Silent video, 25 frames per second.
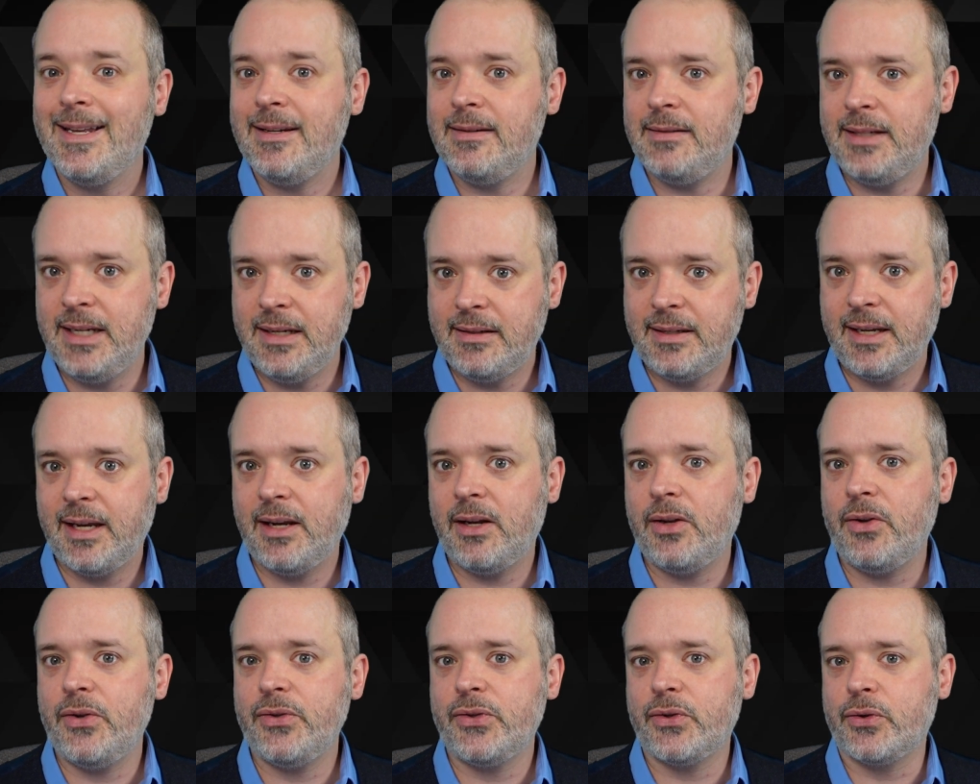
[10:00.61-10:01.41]

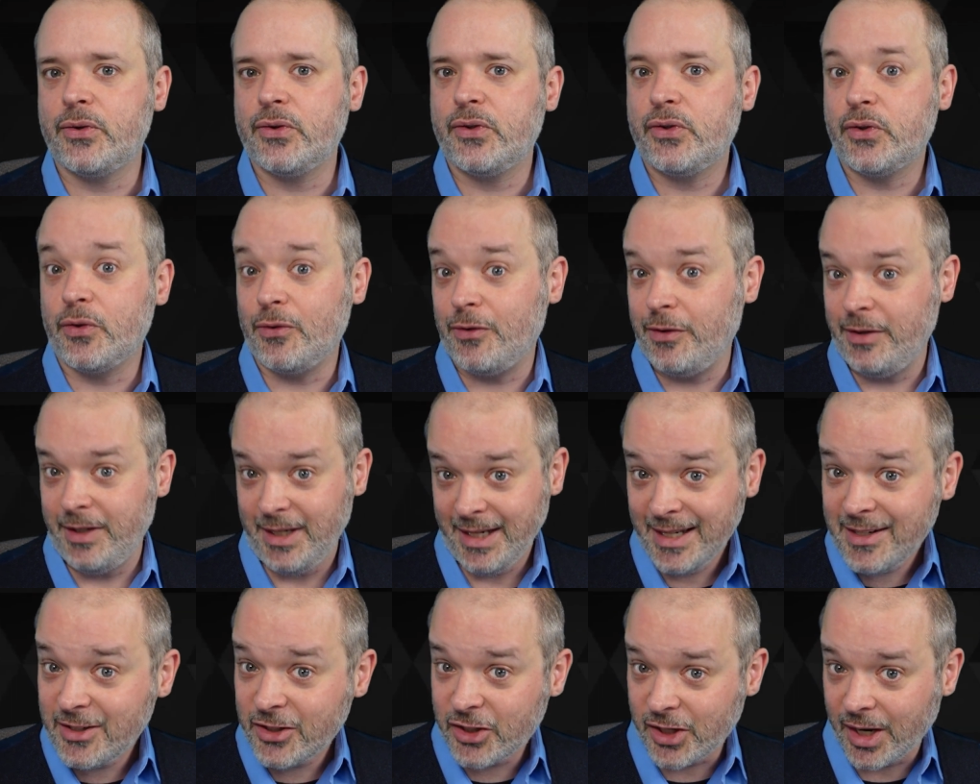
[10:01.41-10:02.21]
details or certain
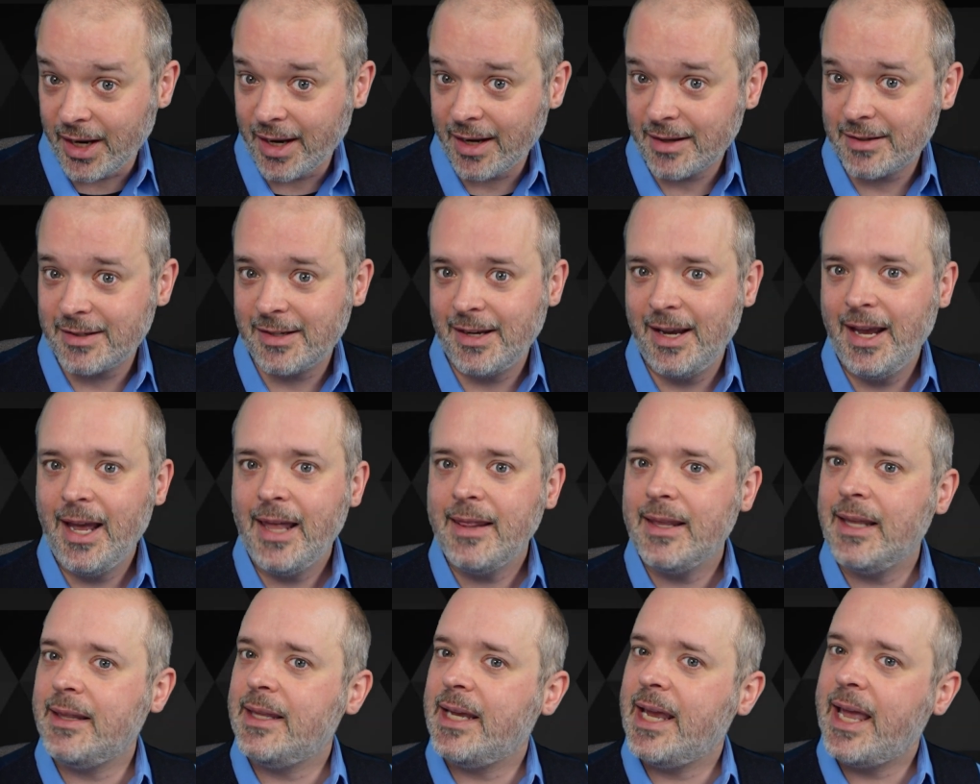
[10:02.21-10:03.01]
injects
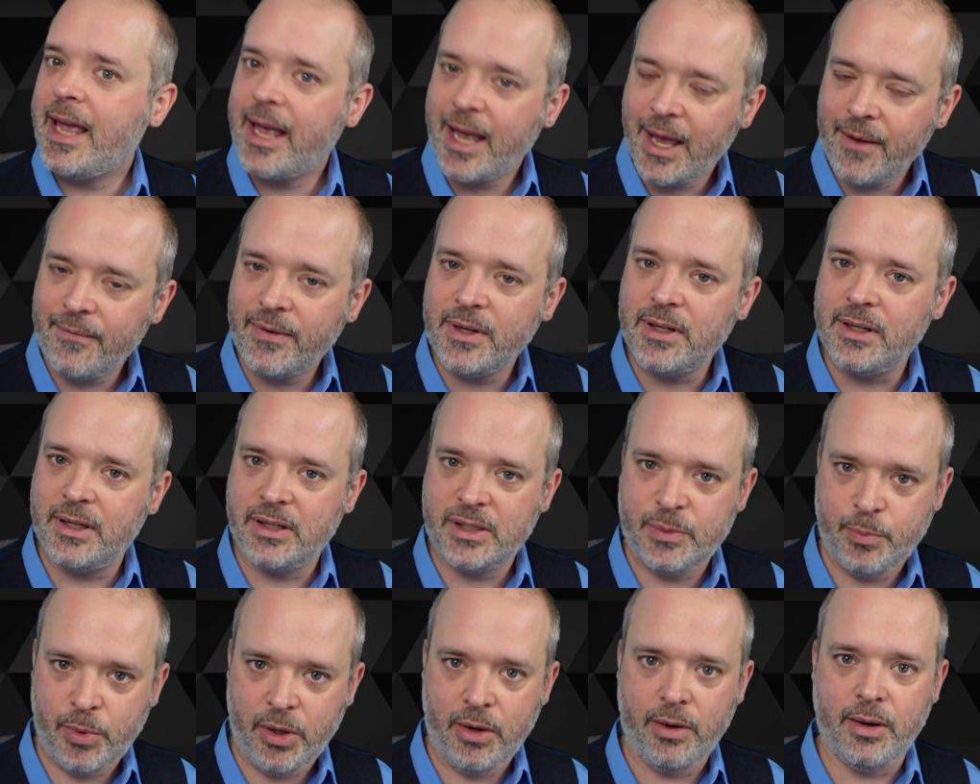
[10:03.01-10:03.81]
that they haven't
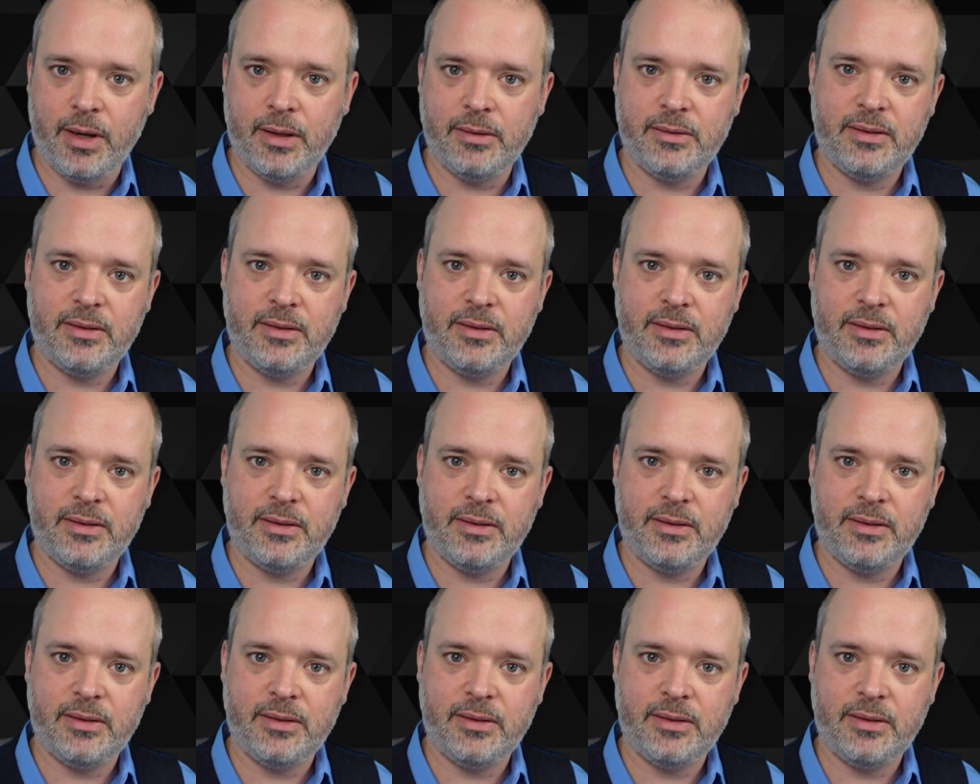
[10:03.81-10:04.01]
experienced